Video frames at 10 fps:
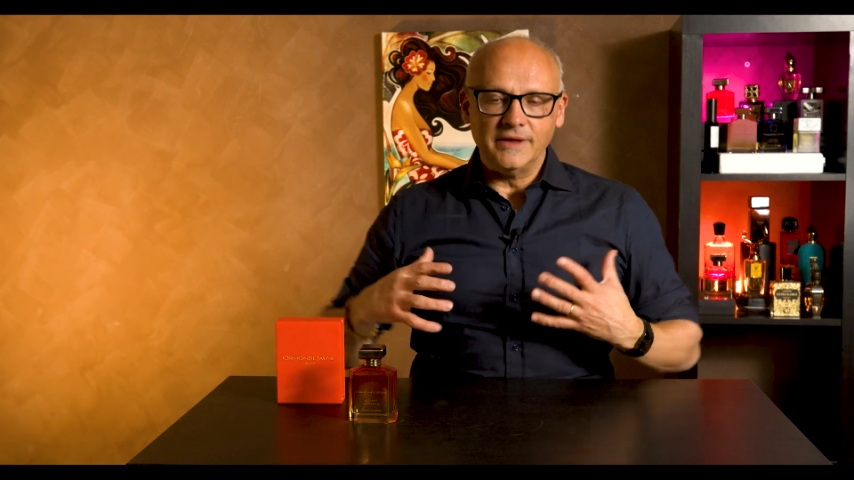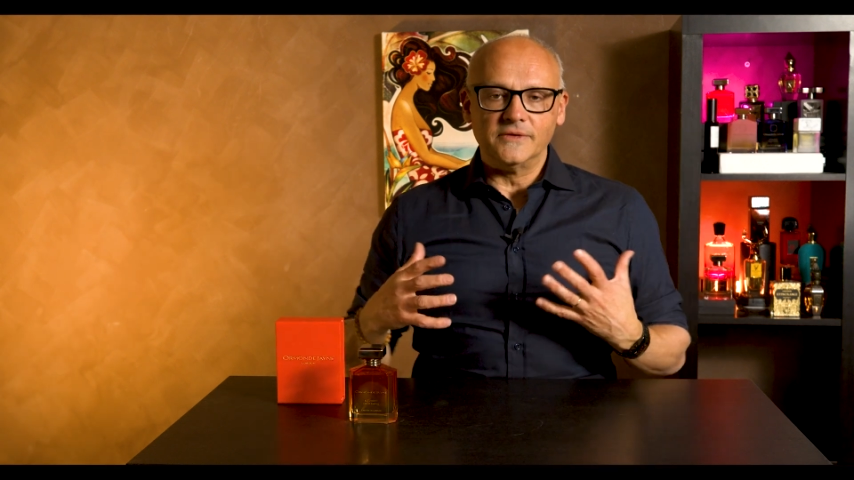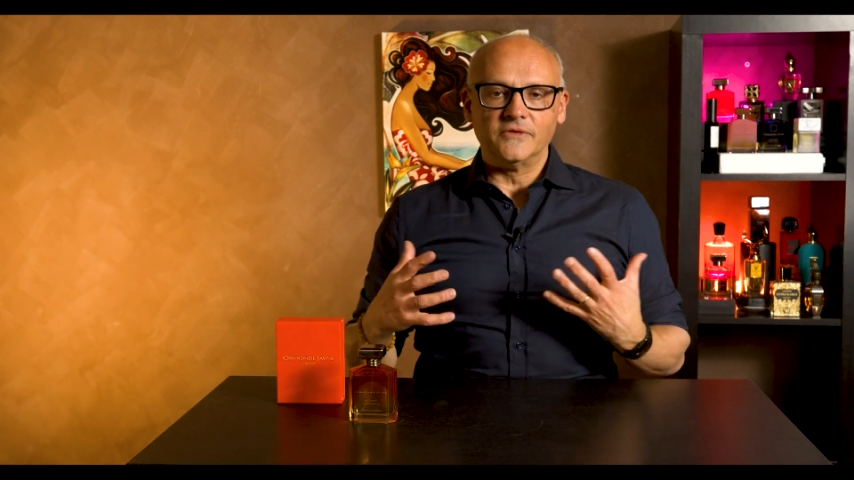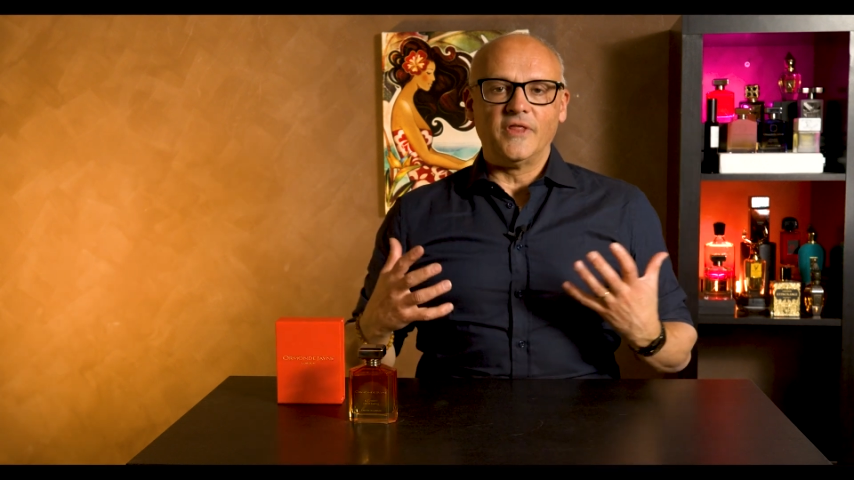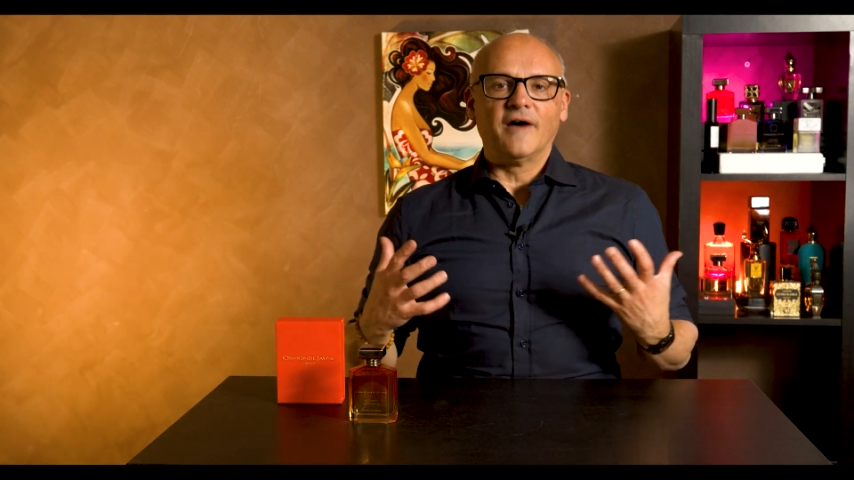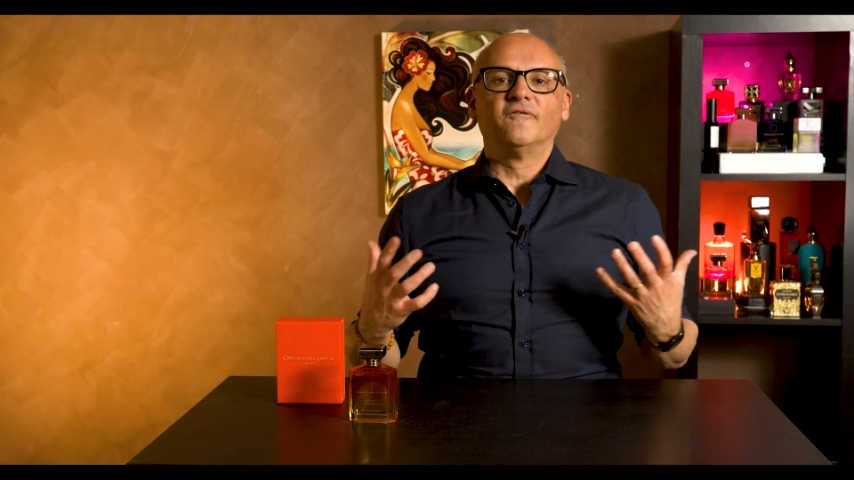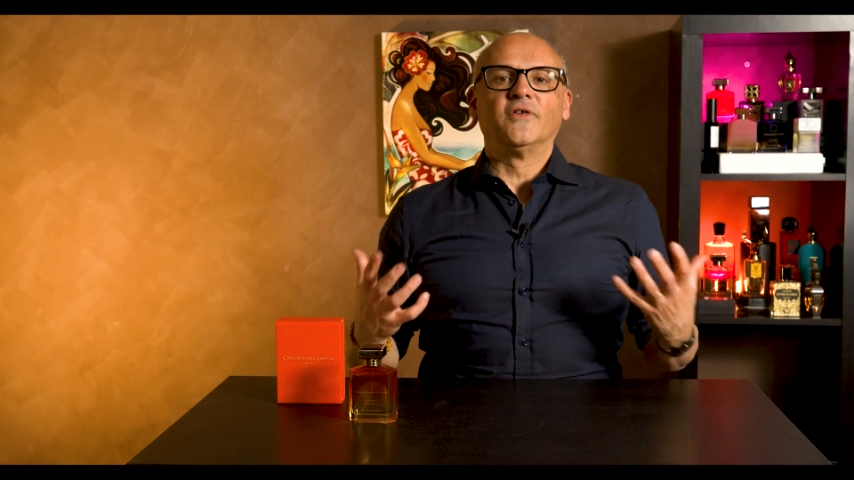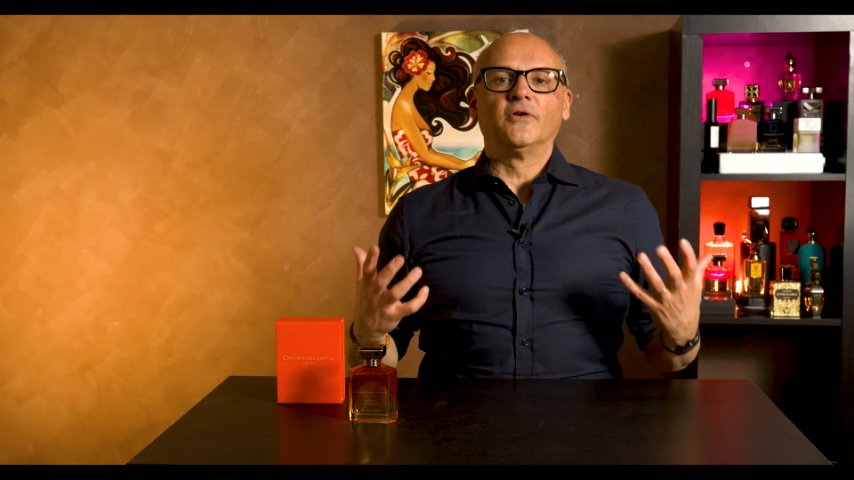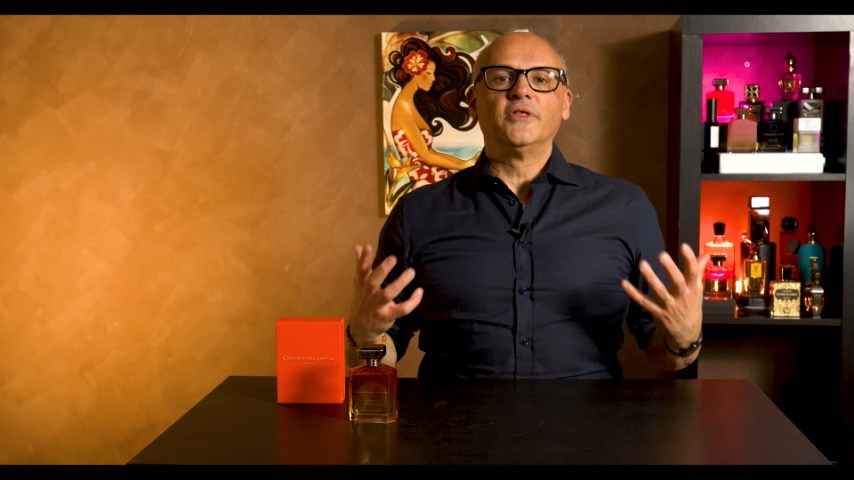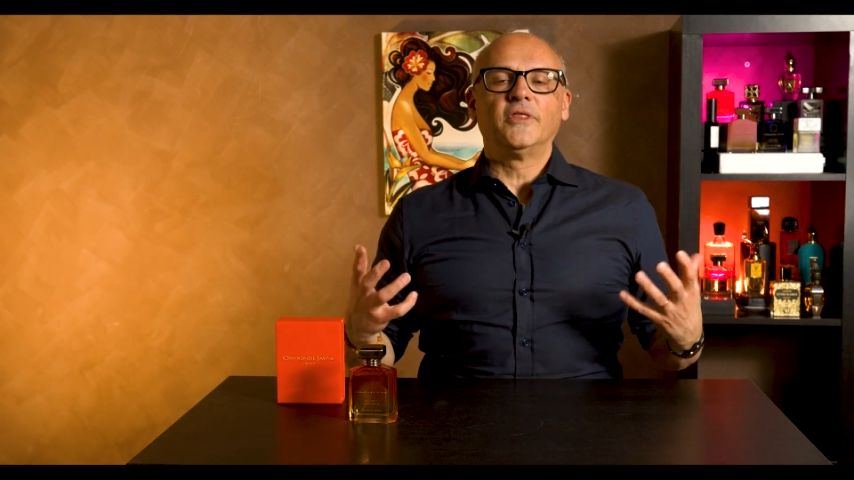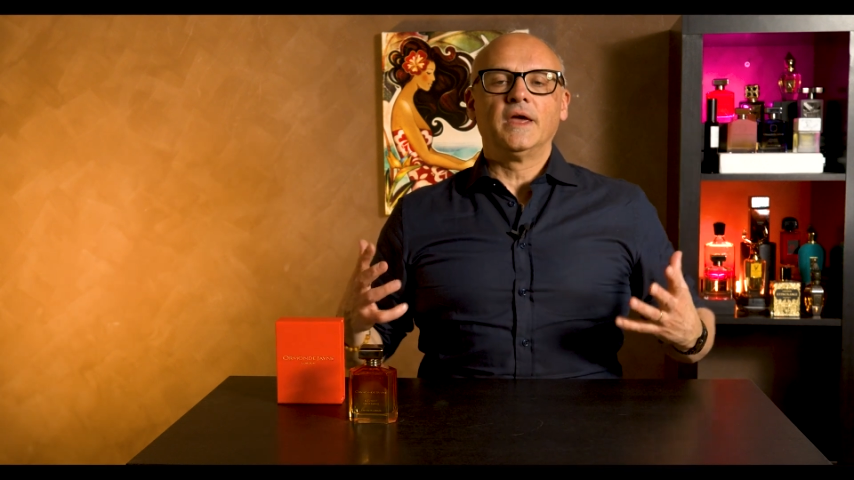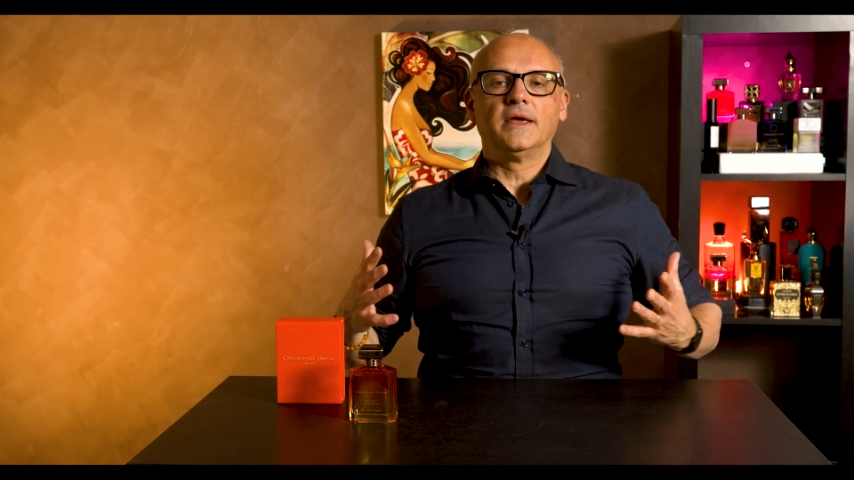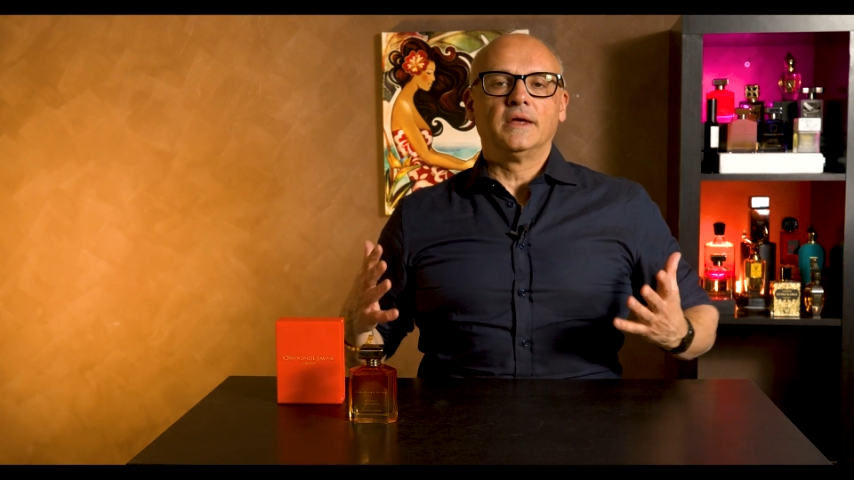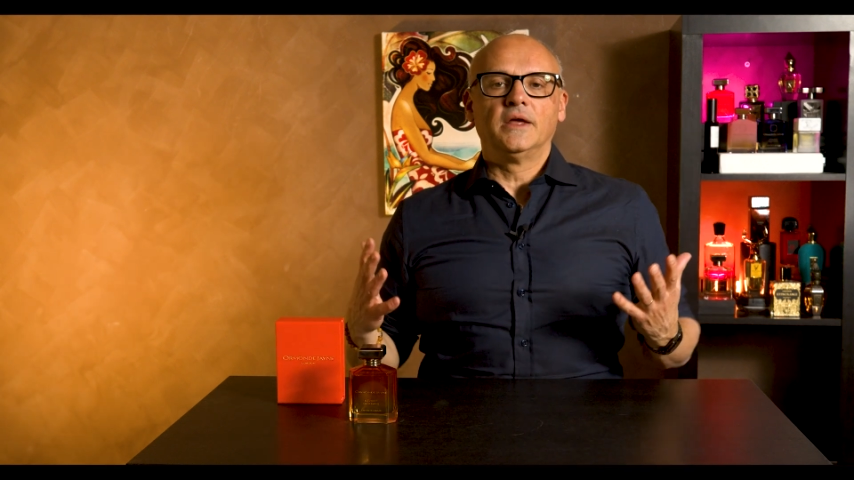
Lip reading: is that very thing.